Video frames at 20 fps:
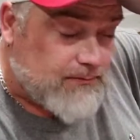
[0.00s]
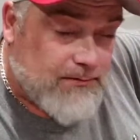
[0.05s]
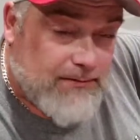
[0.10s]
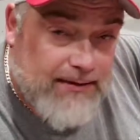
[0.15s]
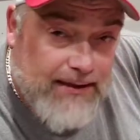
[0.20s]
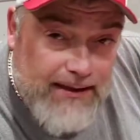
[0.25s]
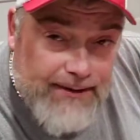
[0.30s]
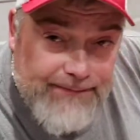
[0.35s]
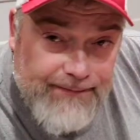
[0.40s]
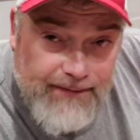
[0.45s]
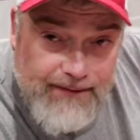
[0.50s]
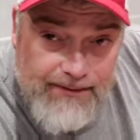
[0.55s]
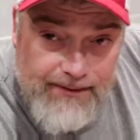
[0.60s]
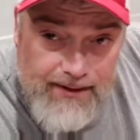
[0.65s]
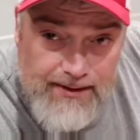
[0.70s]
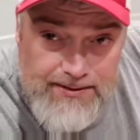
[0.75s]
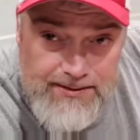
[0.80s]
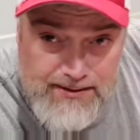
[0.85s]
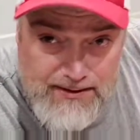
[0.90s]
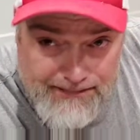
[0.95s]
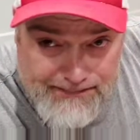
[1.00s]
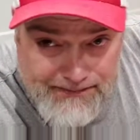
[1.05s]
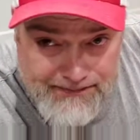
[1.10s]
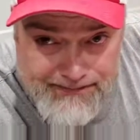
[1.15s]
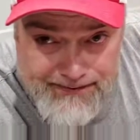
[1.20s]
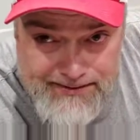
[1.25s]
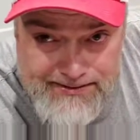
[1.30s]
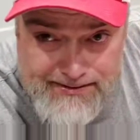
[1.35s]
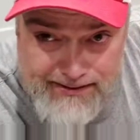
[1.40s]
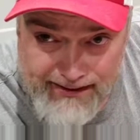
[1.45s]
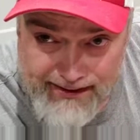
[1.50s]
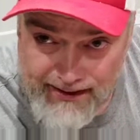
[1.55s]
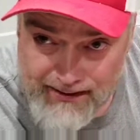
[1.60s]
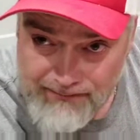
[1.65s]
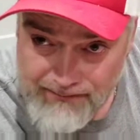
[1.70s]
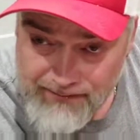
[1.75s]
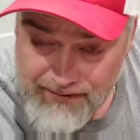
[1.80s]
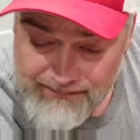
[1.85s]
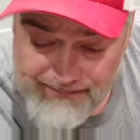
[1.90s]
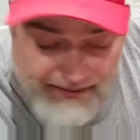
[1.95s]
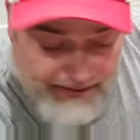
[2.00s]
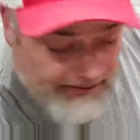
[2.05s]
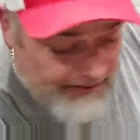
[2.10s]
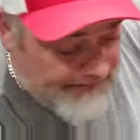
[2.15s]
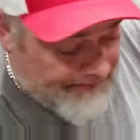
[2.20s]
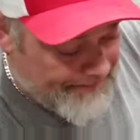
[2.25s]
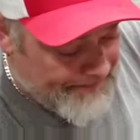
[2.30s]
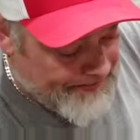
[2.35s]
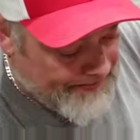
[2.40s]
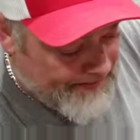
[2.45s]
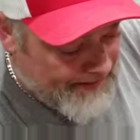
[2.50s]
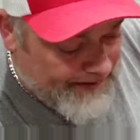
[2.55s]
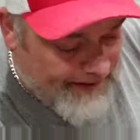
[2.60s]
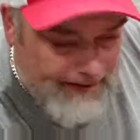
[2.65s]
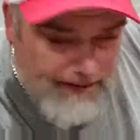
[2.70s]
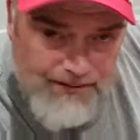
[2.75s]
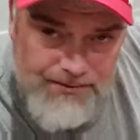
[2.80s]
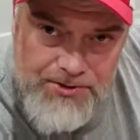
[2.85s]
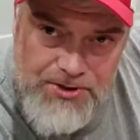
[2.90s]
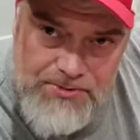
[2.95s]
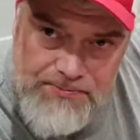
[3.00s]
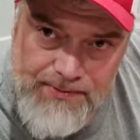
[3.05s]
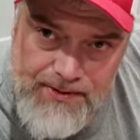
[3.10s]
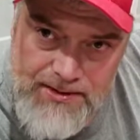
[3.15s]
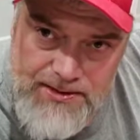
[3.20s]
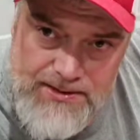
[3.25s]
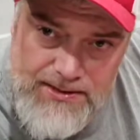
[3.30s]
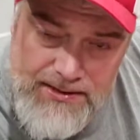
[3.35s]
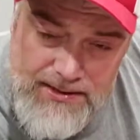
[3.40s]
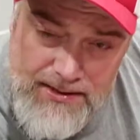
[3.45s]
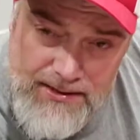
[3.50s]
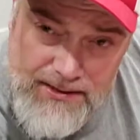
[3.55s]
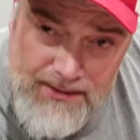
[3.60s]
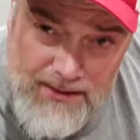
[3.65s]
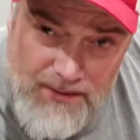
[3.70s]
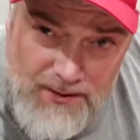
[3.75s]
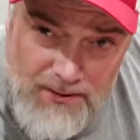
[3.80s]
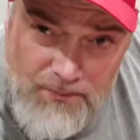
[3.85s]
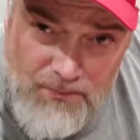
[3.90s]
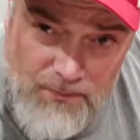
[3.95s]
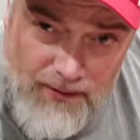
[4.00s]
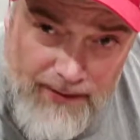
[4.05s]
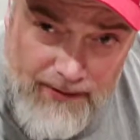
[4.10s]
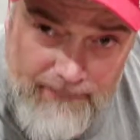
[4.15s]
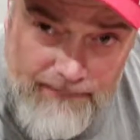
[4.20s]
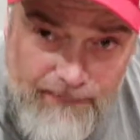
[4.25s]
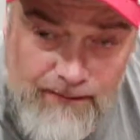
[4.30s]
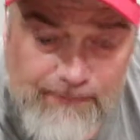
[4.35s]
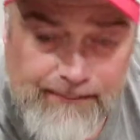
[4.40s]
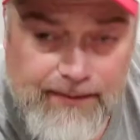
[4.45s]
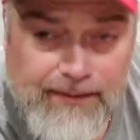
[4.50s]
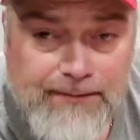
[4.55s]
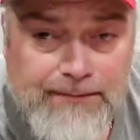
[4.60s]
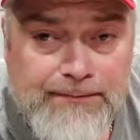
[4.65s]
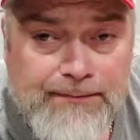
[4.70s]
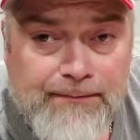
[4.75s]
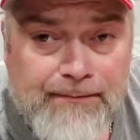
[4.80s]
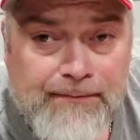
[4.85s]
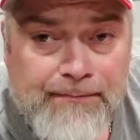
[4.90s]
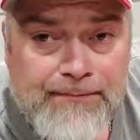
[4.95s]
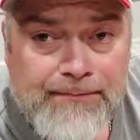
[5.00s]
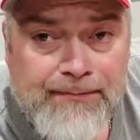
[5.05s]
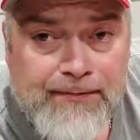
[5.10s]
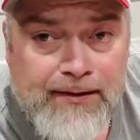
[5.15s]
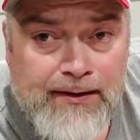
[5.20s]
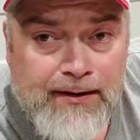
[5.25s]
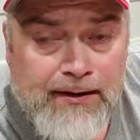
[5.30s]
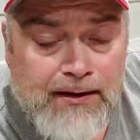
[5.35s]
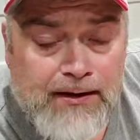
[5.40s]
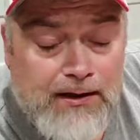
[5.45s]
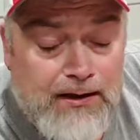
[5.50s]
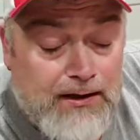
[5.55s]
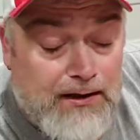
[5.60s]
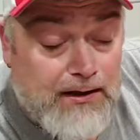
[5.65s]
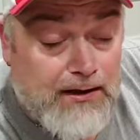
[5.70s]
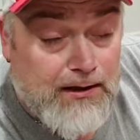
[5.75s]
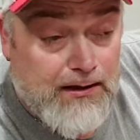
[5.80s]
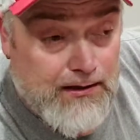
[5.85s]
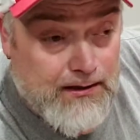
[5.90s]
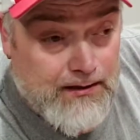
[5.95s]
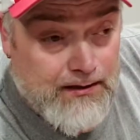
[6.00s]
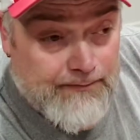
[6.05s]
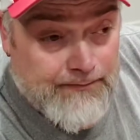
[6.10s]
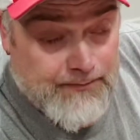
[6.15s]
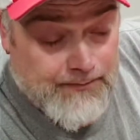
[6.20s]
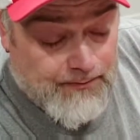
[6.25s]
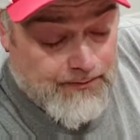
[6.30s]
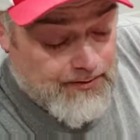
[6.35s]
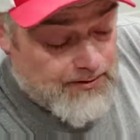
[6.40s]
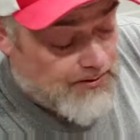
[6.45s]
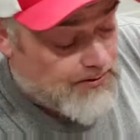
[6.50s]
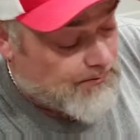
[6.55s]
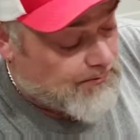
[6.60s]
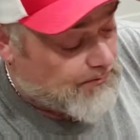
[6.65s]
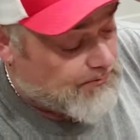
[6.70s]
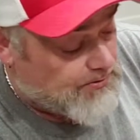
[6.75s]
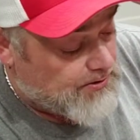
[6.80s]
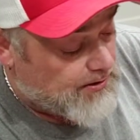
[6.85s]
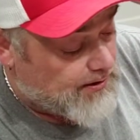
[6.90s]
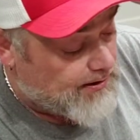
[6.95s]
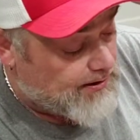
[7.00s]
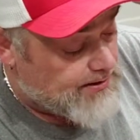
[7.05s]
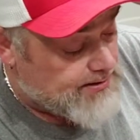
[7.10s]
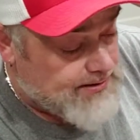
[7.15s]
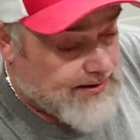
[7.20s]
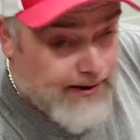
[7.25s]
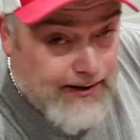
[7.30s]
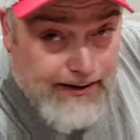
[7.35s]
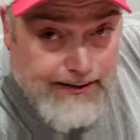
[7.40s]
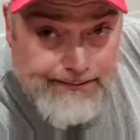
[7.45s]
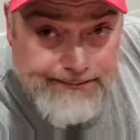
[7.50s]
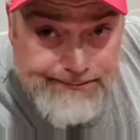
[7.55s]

thankfully that's a couple of weeks. I can't worry about it. It'll just be sitting here waiting for me. If you want to do a dry aged steak,